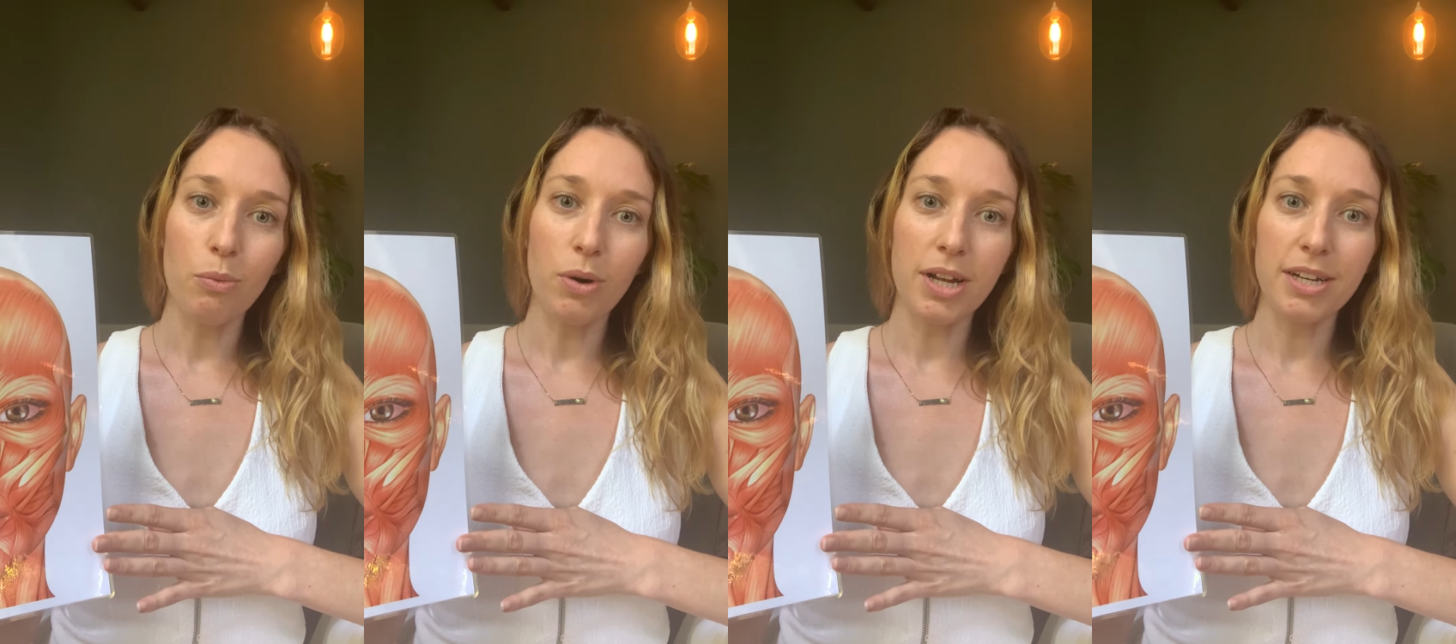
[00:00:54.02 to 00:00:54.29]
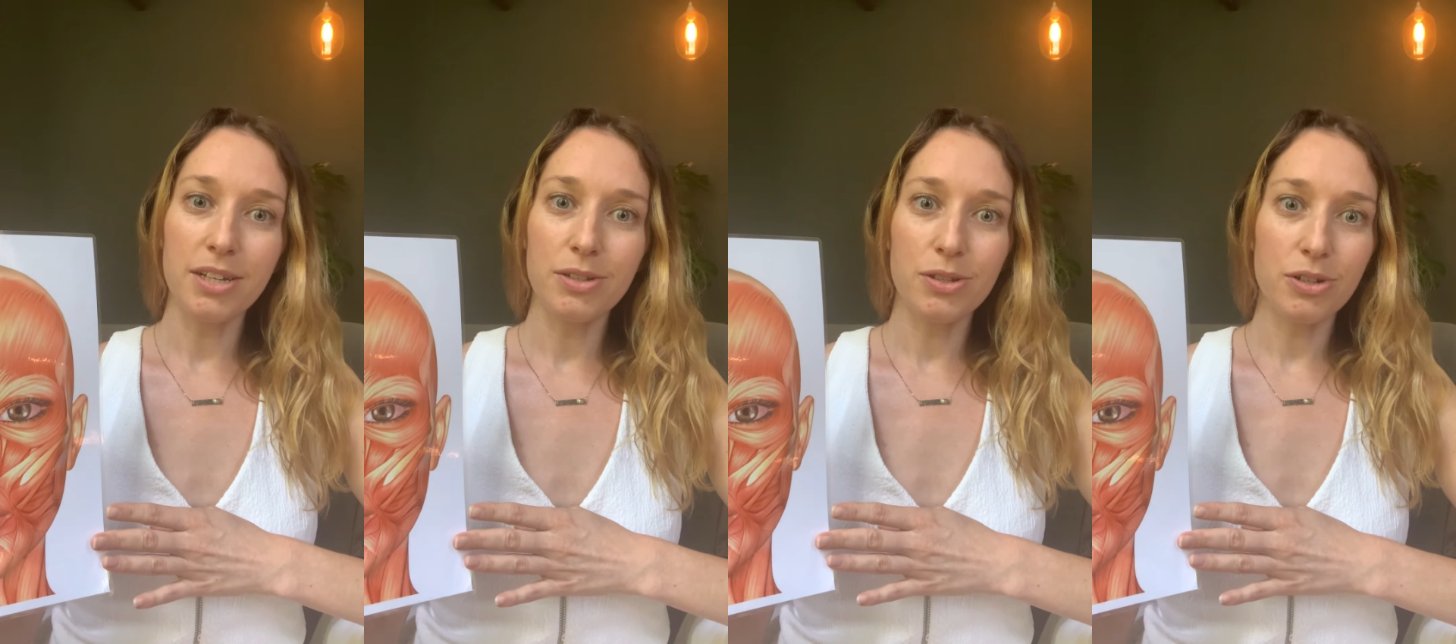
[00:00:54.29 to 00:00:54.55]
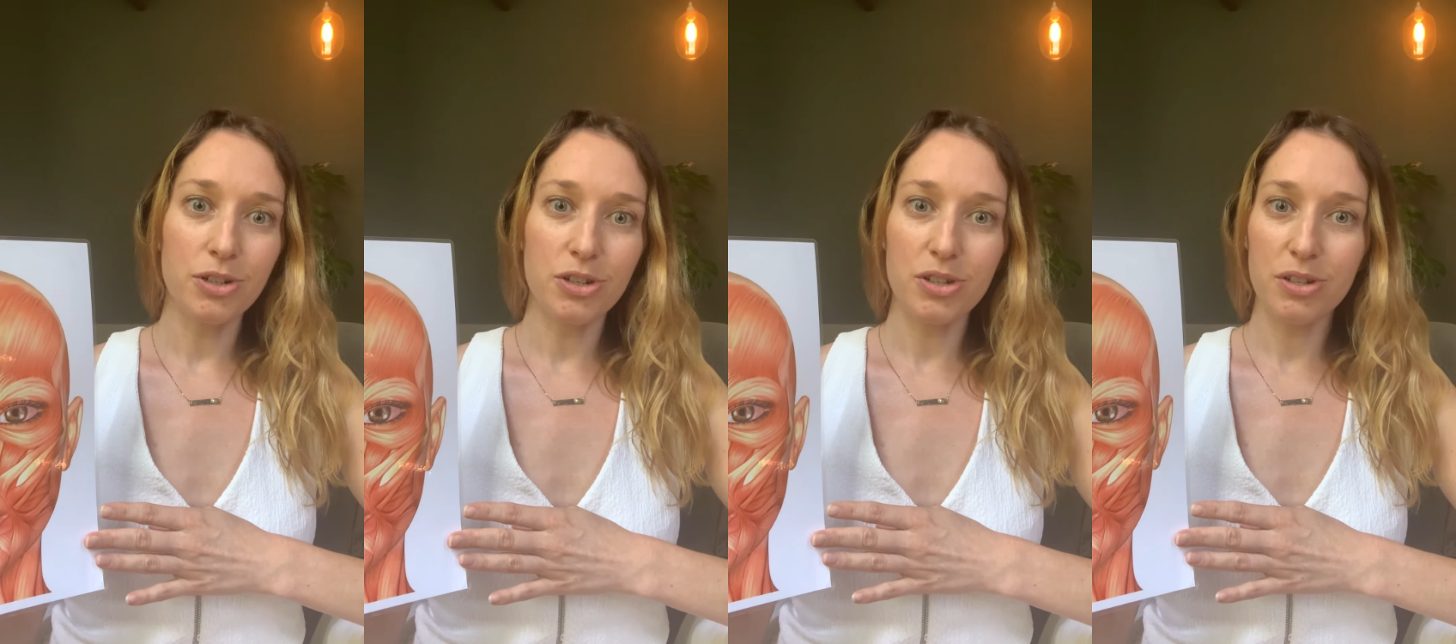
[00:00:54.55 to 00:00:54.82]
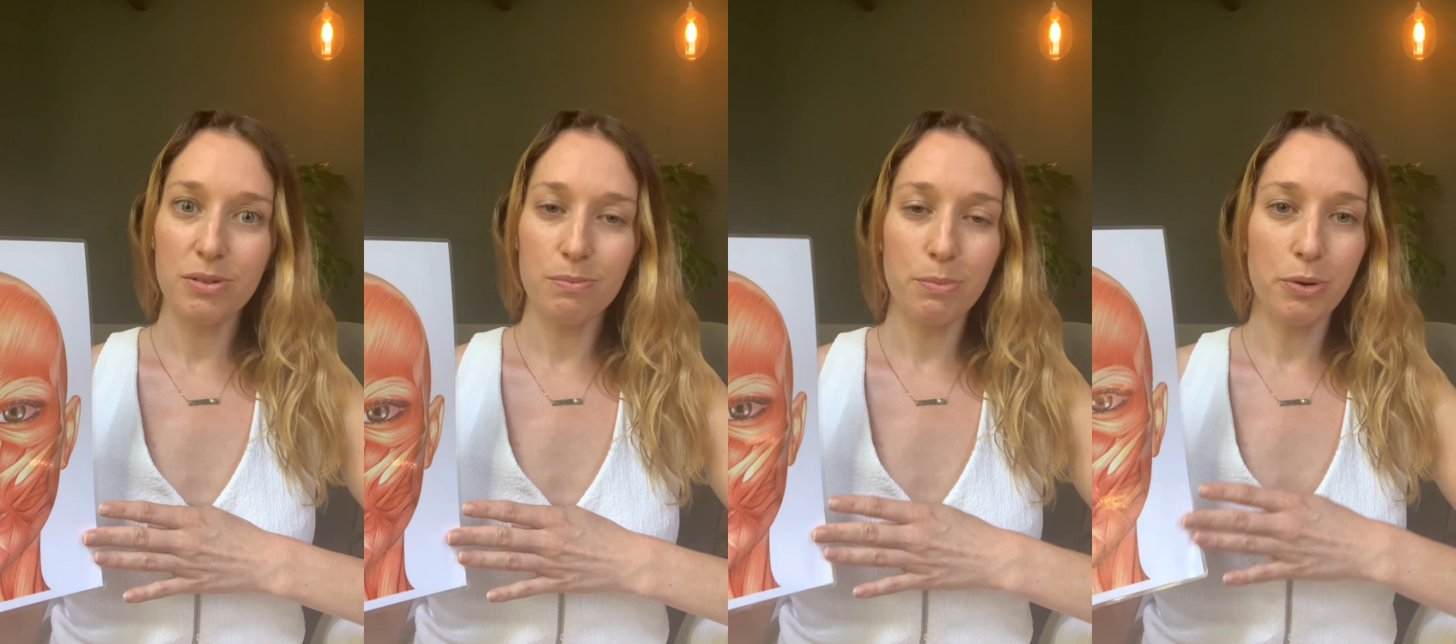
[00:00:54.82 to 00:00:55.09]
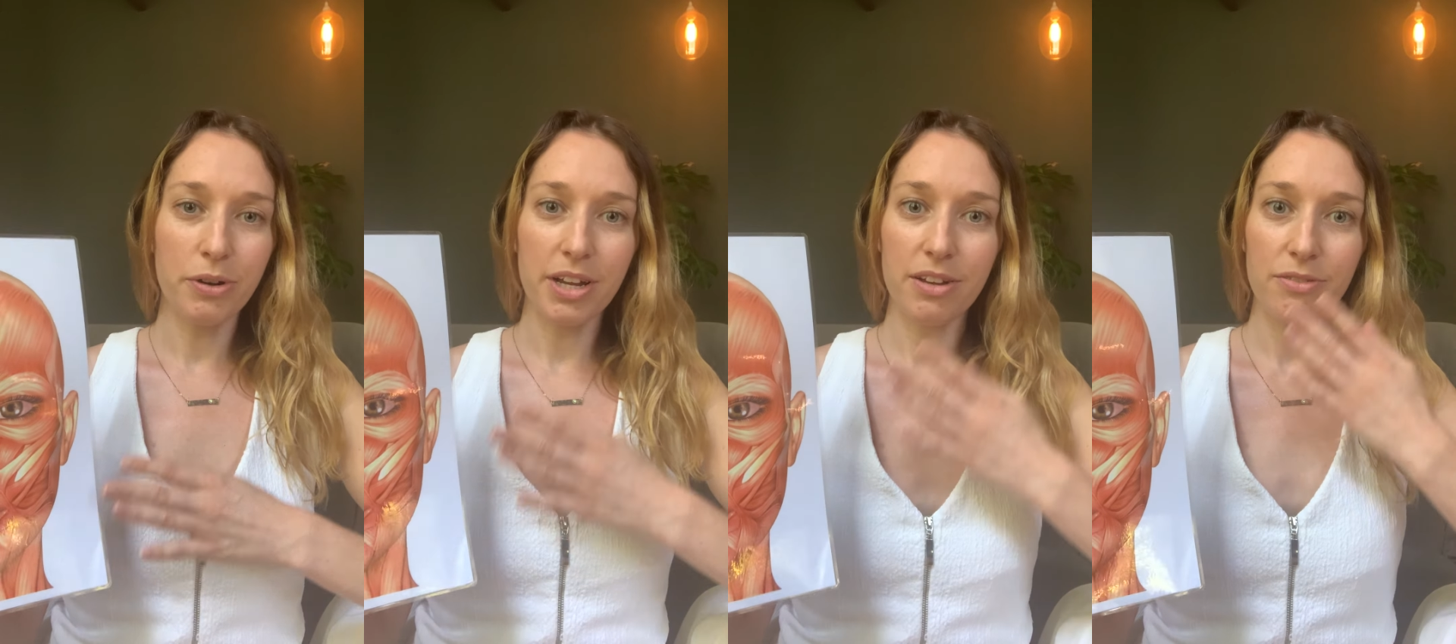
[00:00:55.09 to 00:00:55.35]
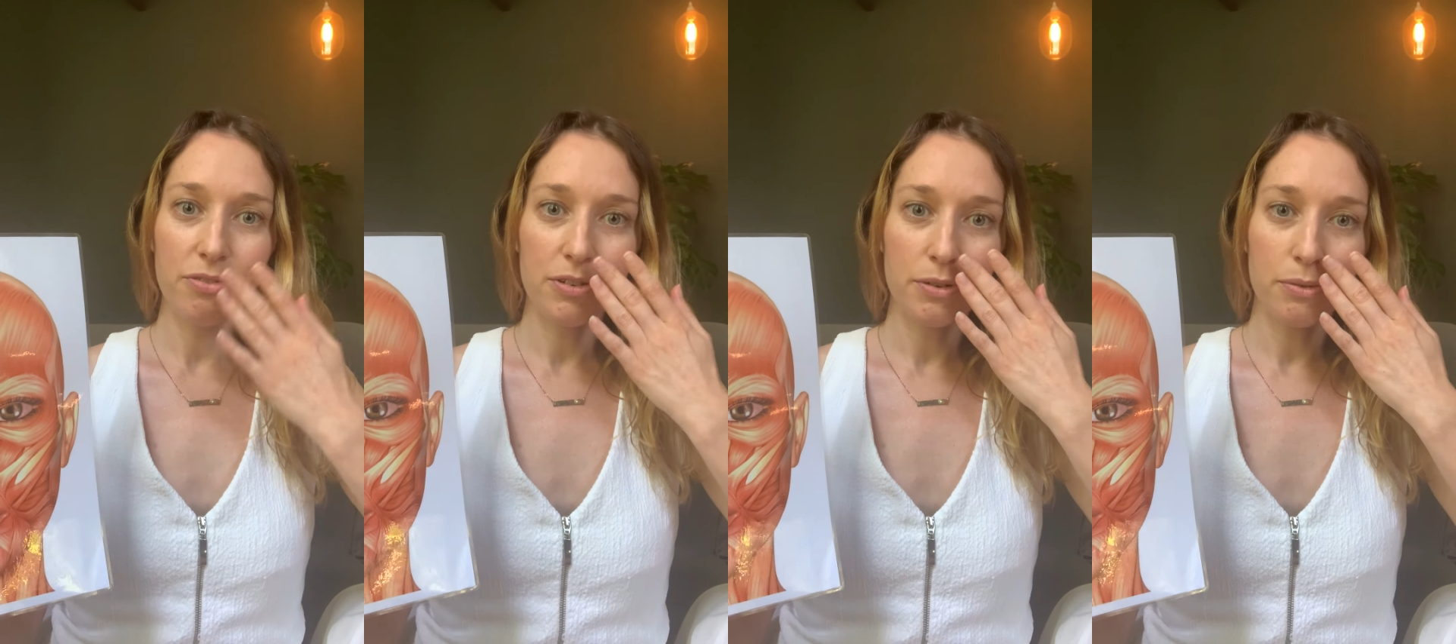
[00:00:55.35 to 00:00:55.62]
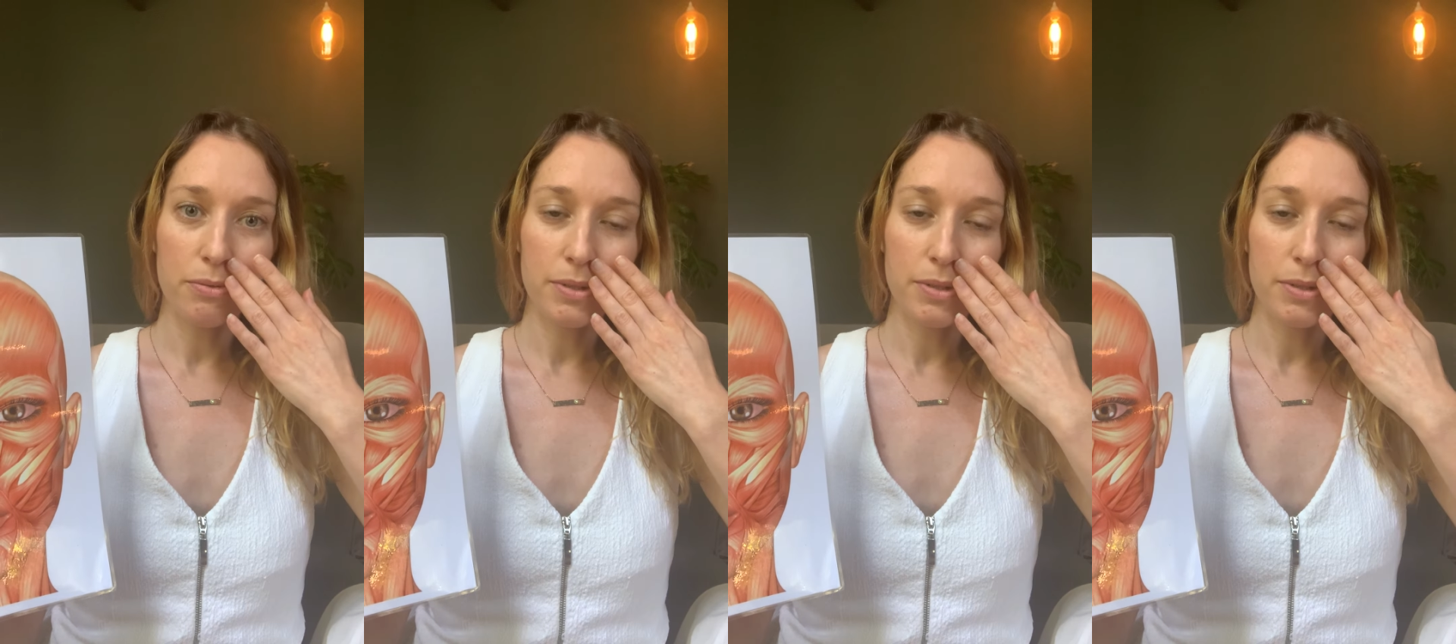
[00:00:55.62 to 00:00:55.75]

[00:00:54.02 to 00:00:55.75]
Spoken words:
one insertion point for